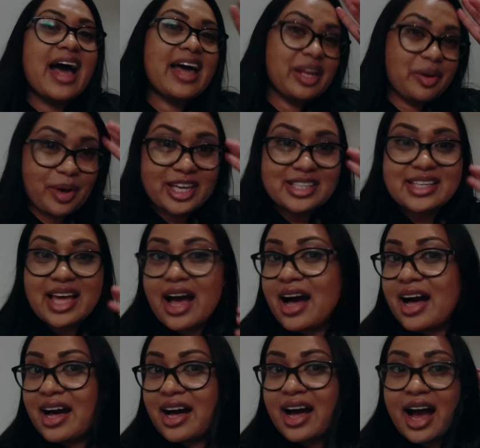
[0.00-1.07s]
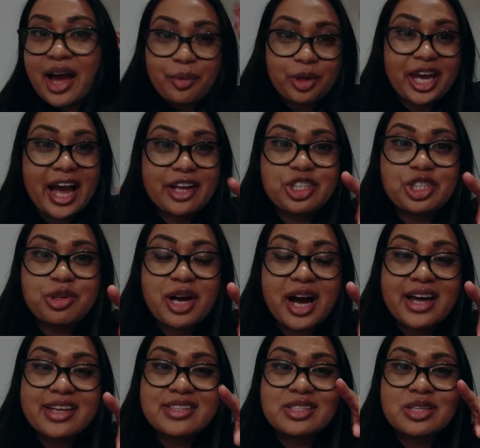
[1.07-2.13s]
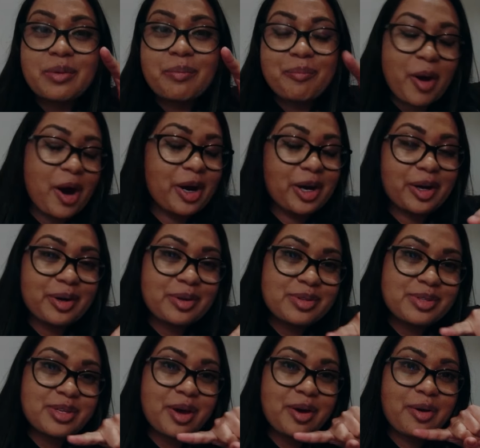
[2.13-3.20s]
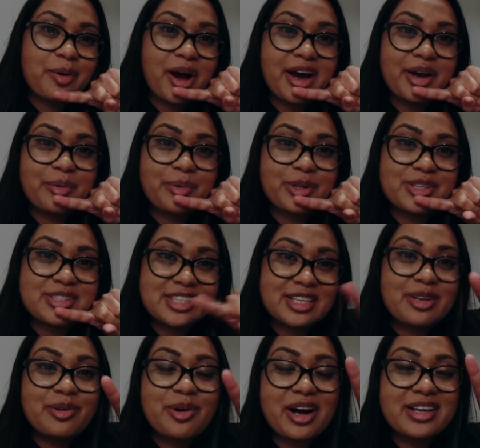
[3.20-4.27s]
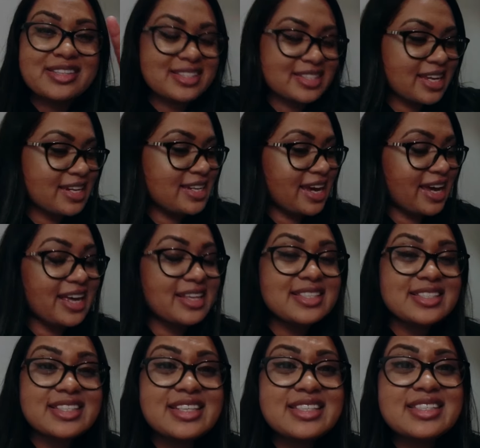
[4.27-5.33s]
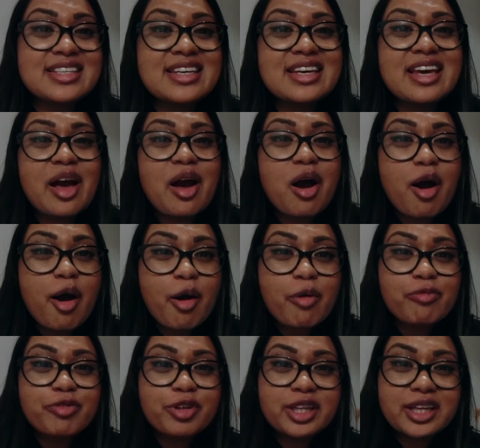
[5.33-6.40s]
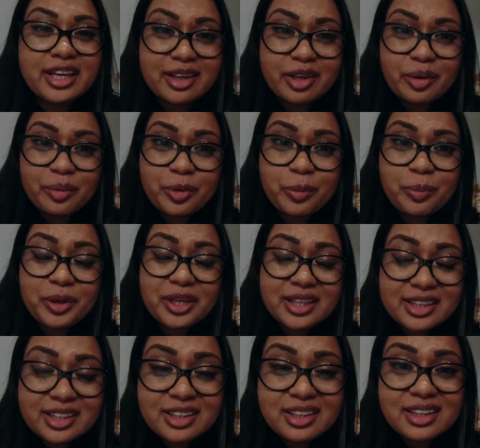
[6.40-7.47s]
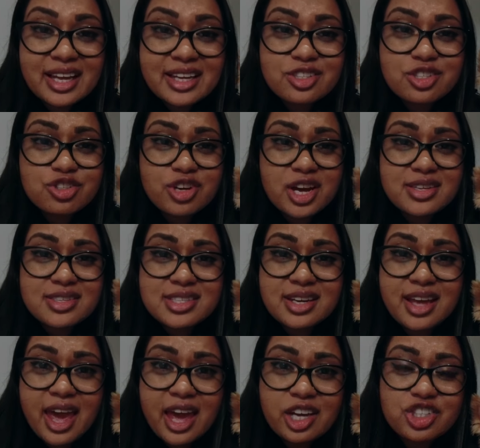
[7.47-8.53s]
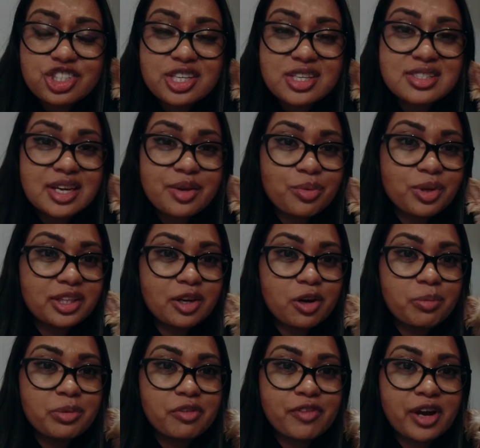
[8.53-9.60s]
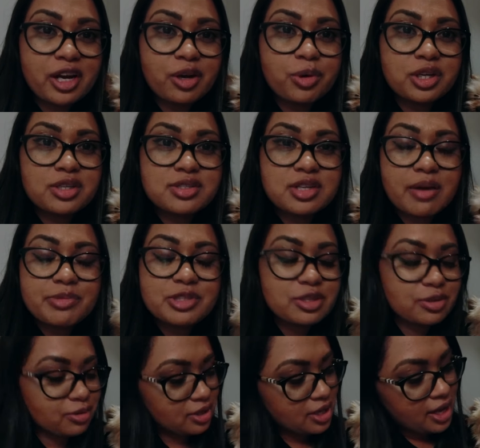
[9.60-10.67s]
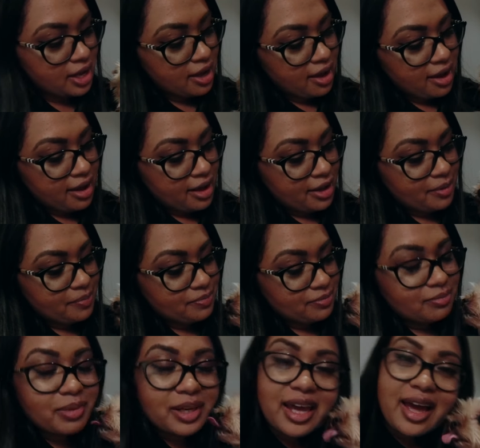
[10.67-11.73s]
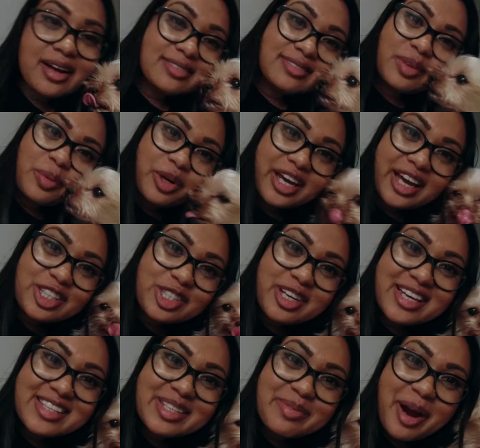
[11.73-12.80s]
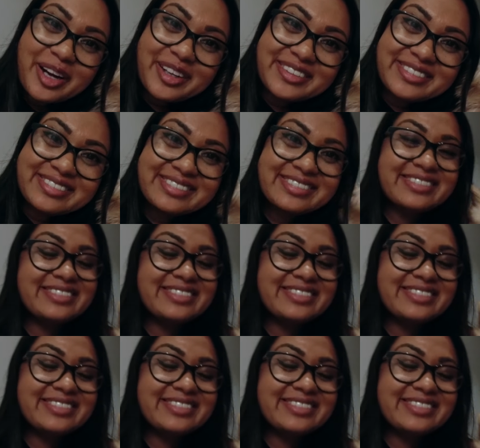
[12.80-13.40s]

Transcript: Anyways, I will catch you guys tomorrow, so I will see you on Sunday, and Zizi hopefully will be a little less stressed and anxious. I really hope the fireworks stop soon. But yeah, we'll catch you guys tomorrow.